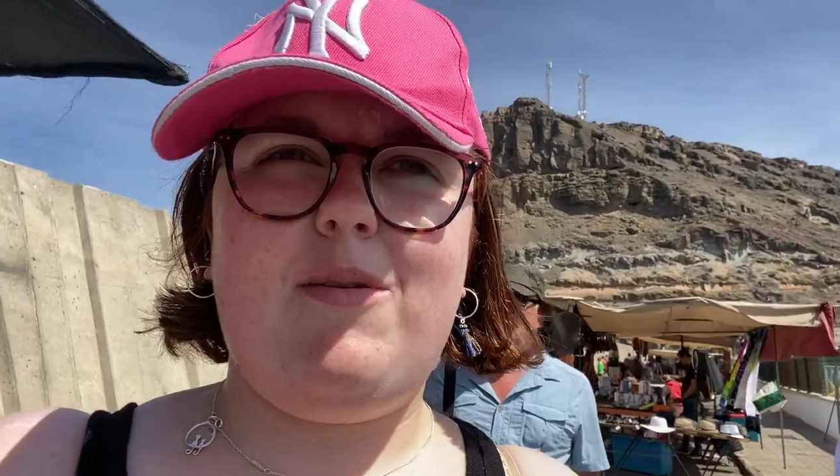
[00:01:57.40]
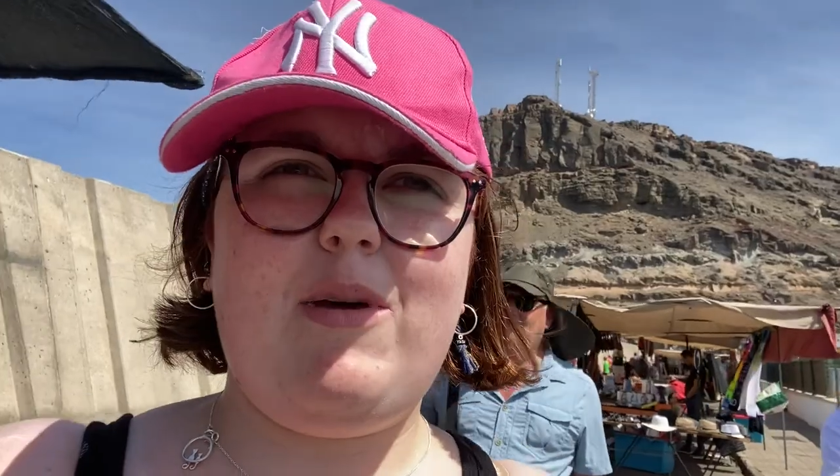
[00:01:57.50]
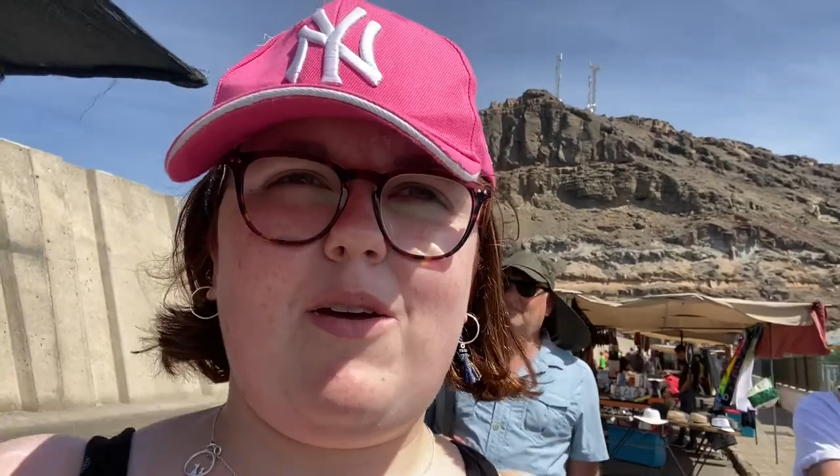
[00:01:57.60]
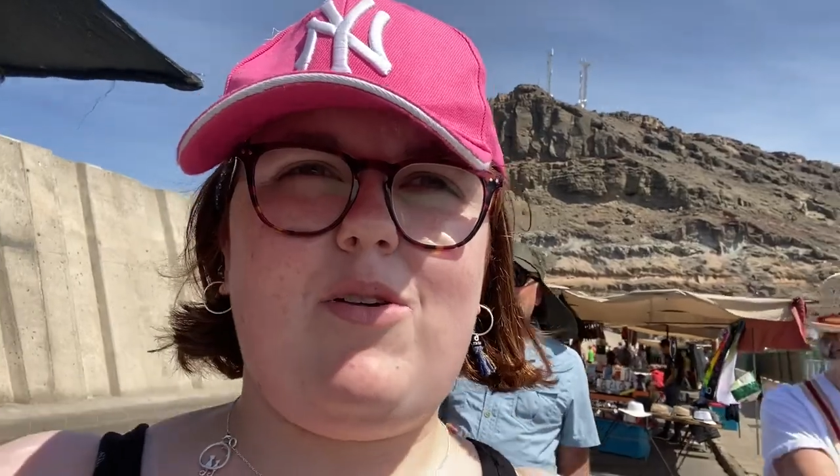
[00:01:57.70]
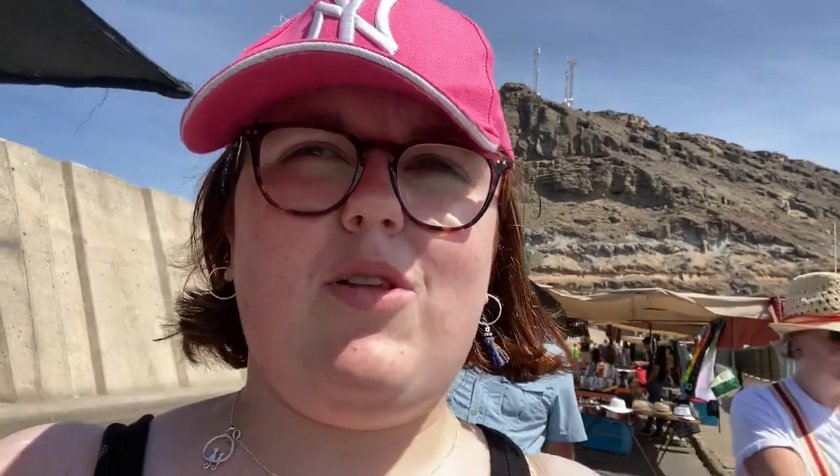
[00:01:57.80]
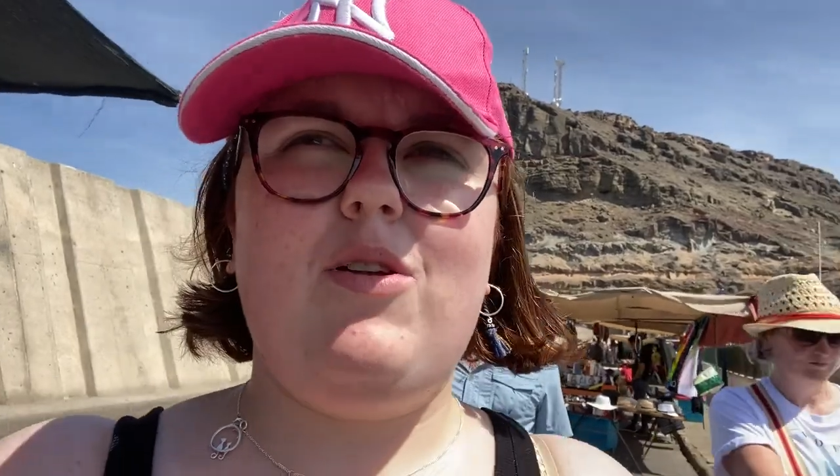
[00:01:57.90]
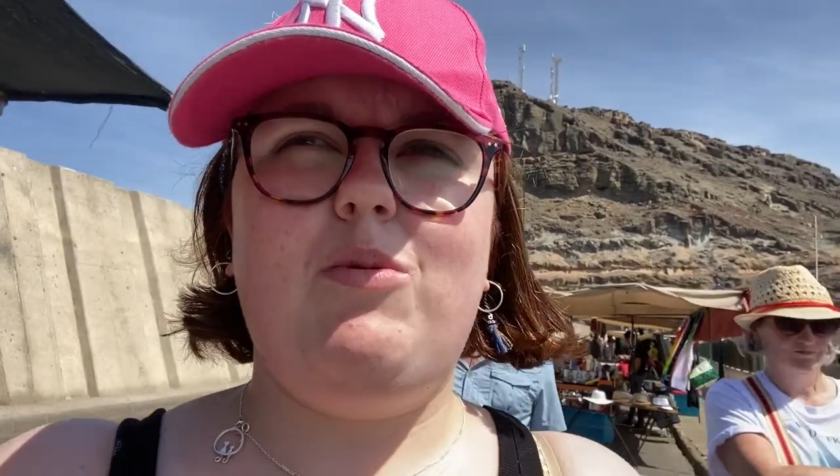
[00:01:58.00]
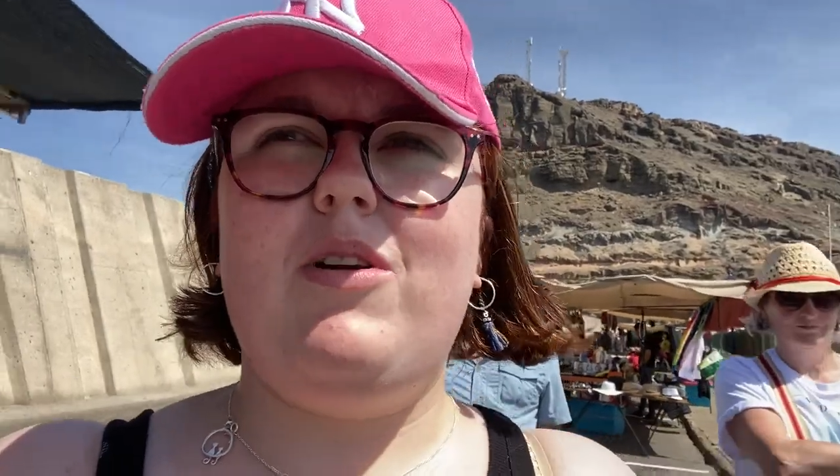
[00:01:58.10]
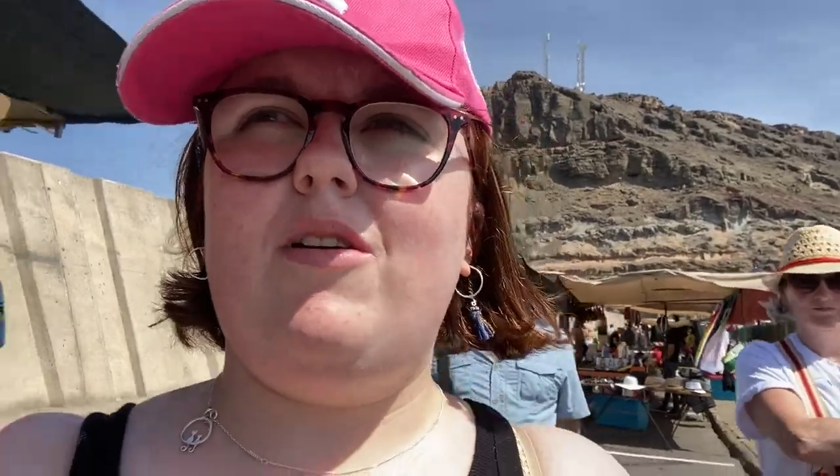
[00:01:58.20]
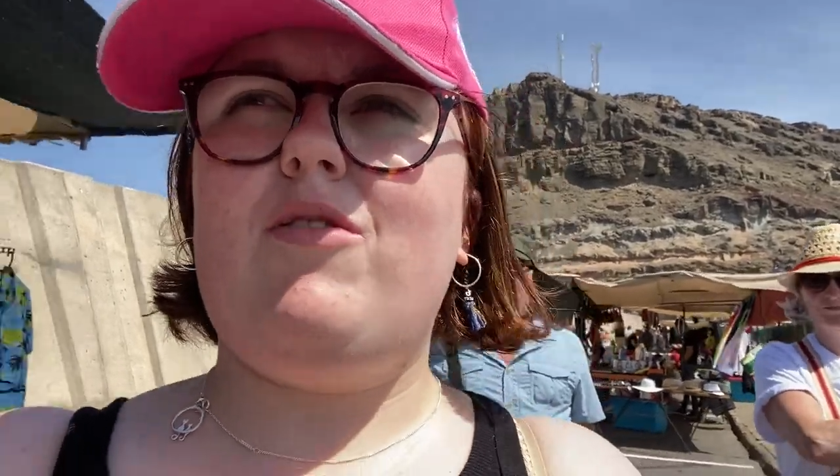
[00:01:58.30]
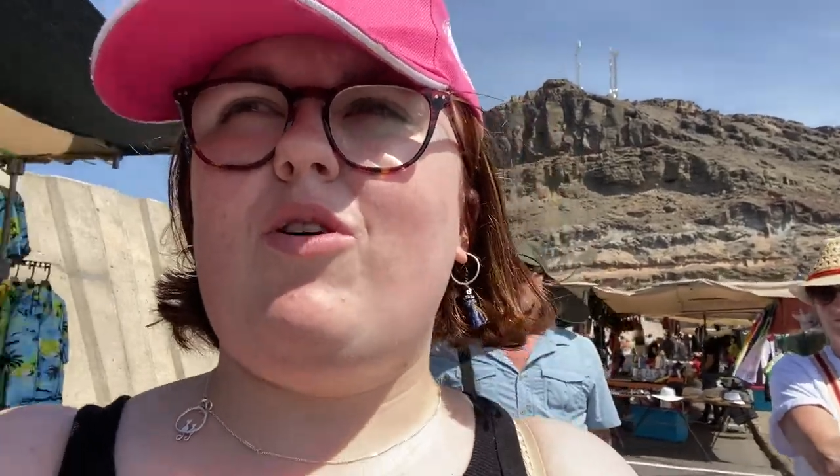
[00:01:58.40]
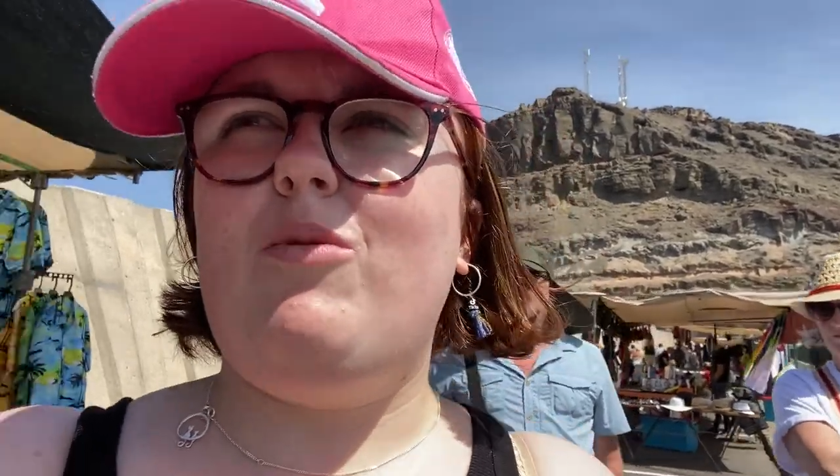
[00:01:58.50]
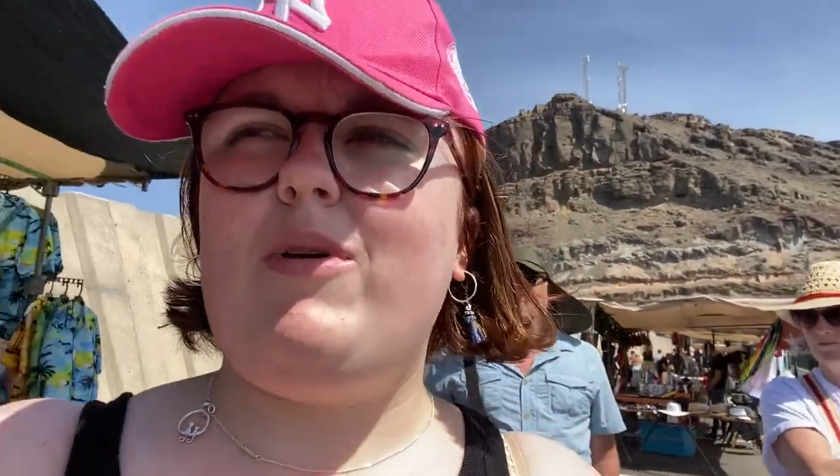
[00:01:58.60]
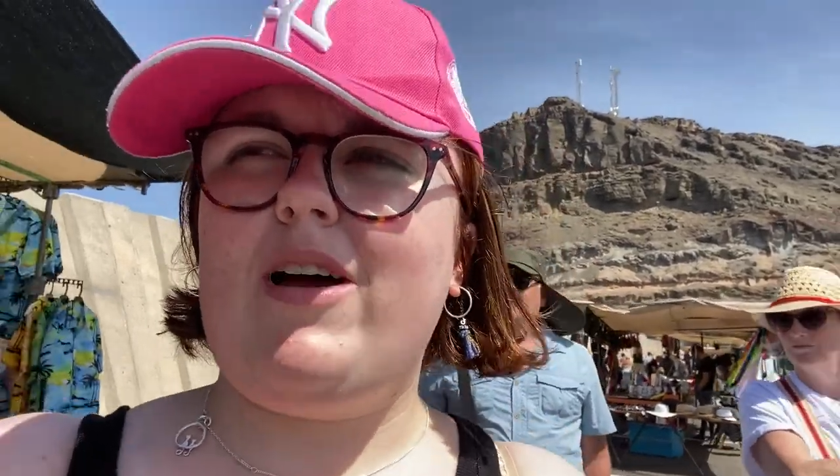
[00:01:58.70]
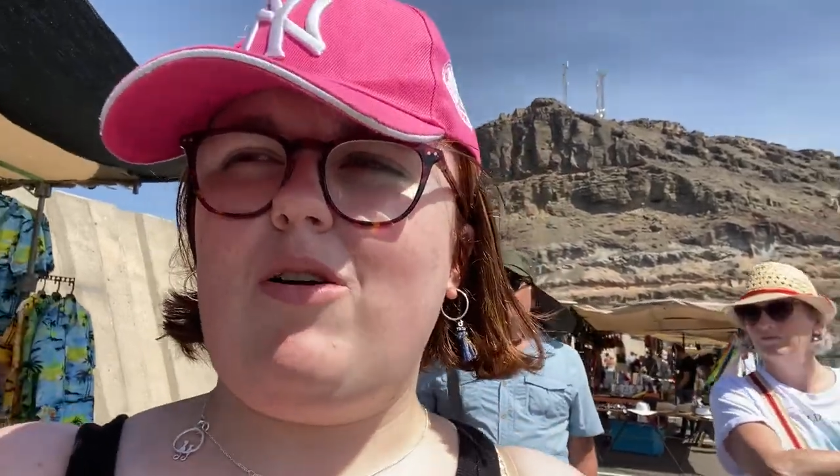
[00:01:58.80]
bigger than the one I've got
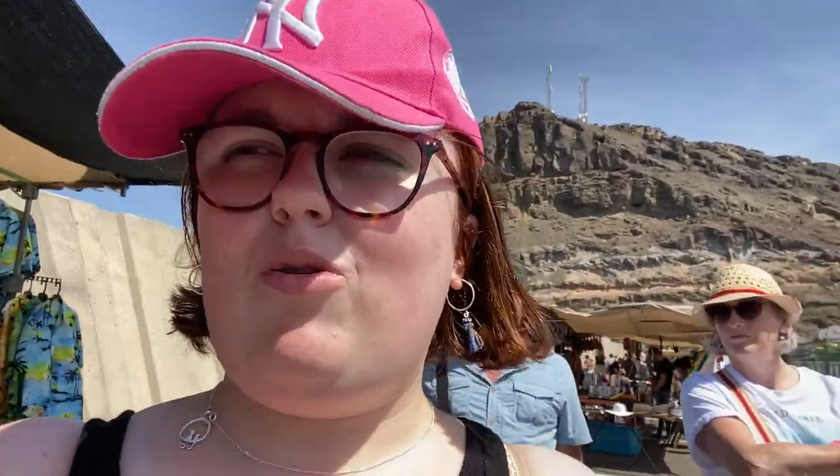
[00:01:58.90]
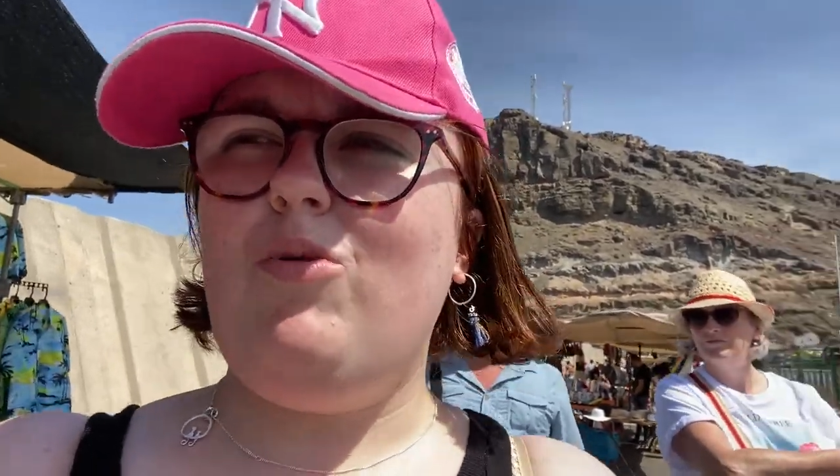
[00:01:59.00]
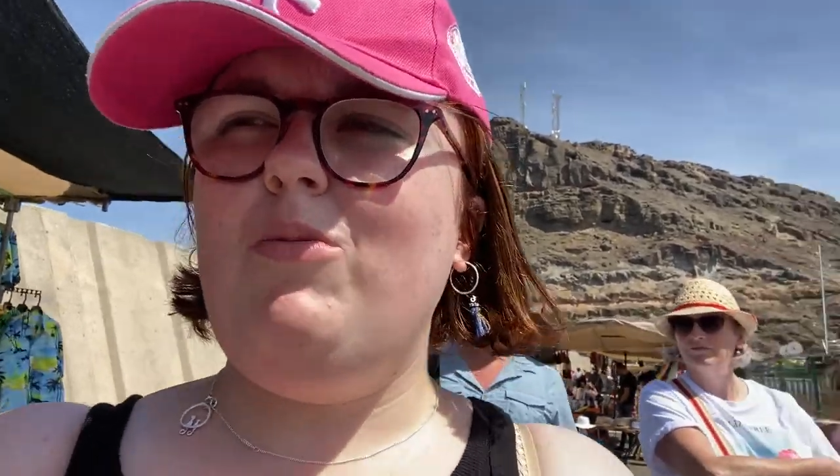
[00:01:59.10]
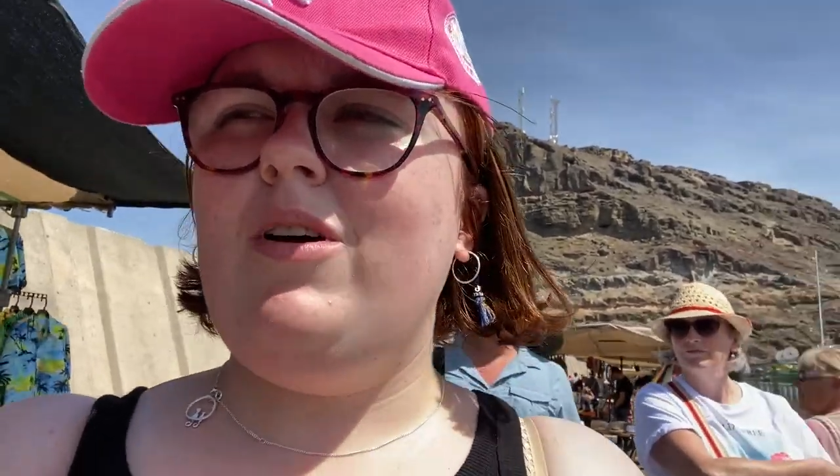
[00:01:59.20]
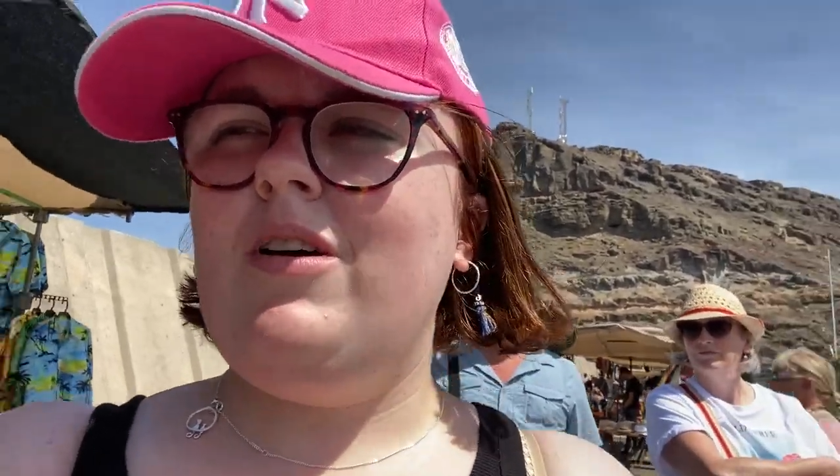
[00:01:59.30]
back home.